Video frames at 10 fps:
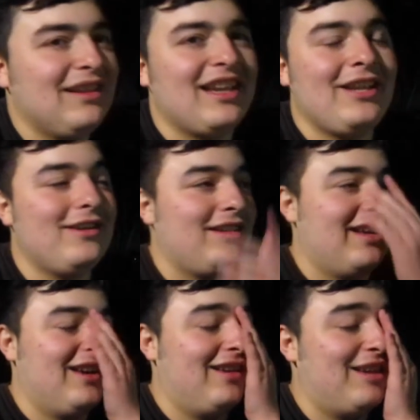I
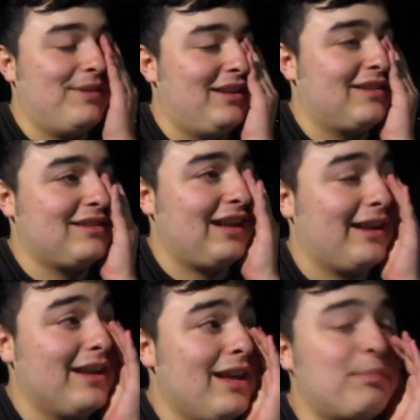mean, it's
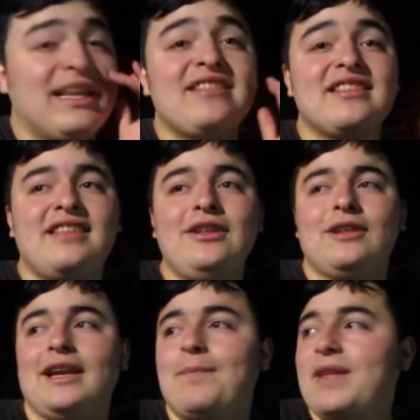like, but that's the thing,
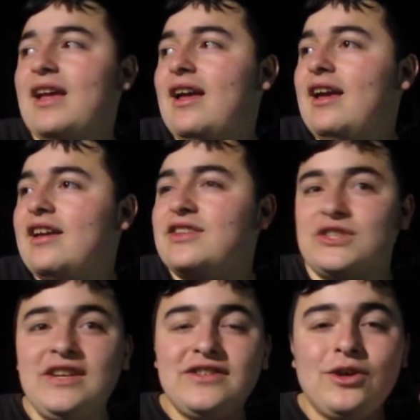like,
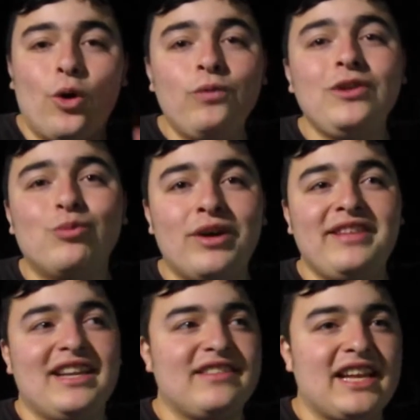she's the only
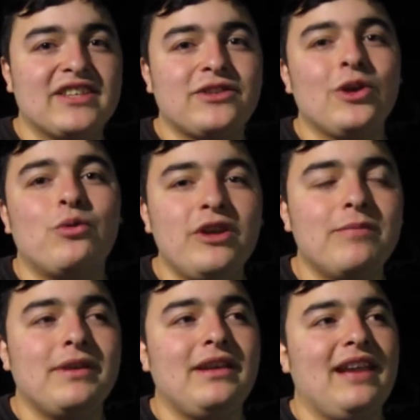one that is, that has stuck
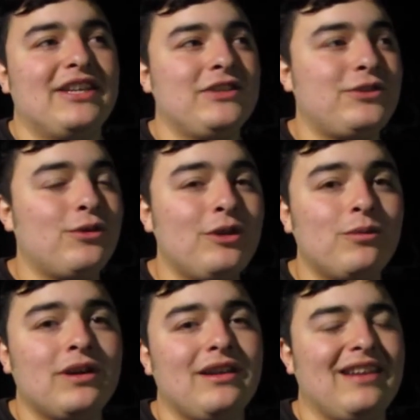with me, and she's the only
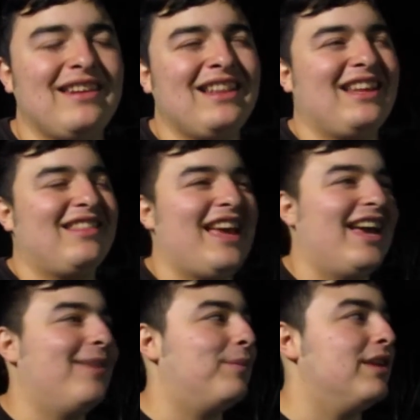one, not like
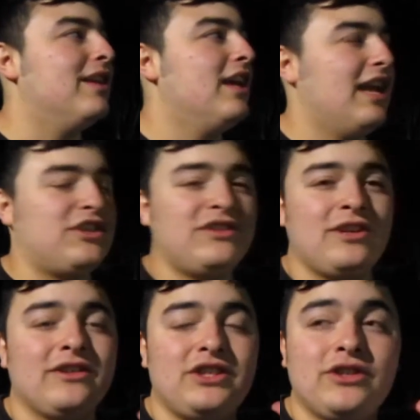that, but, and
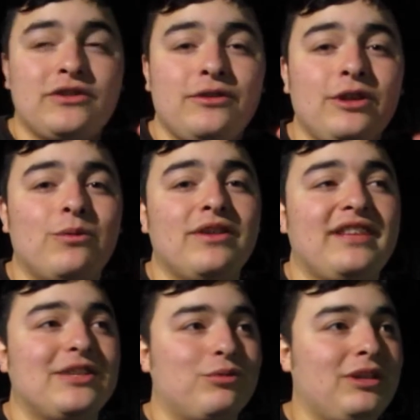she's also the only one
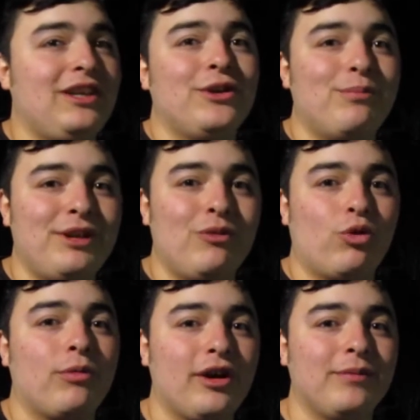that's really, you know, been a
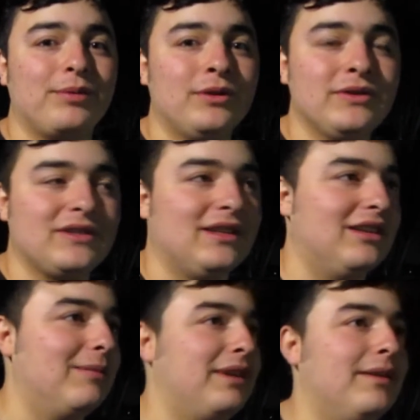warm-hearted person.
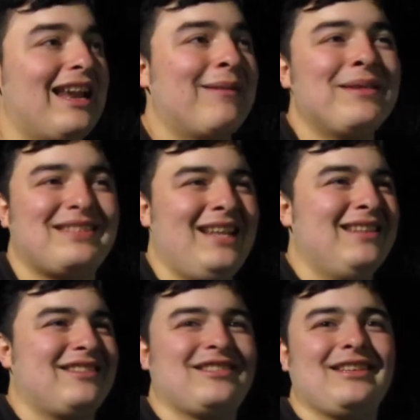I mean, I'm not saying
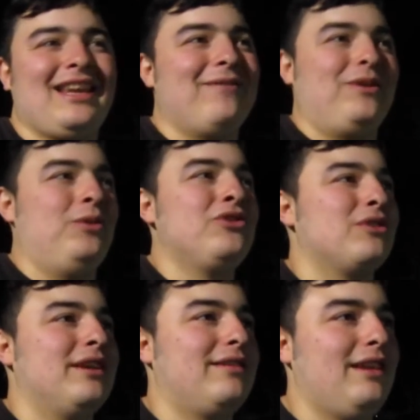this just to get views
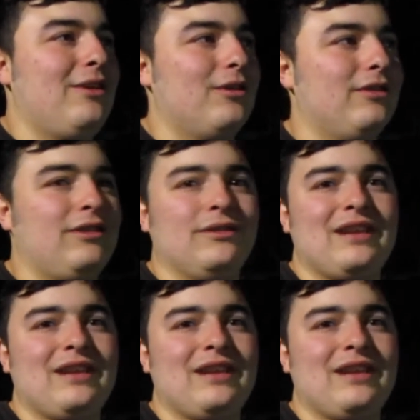or anything, or, you know,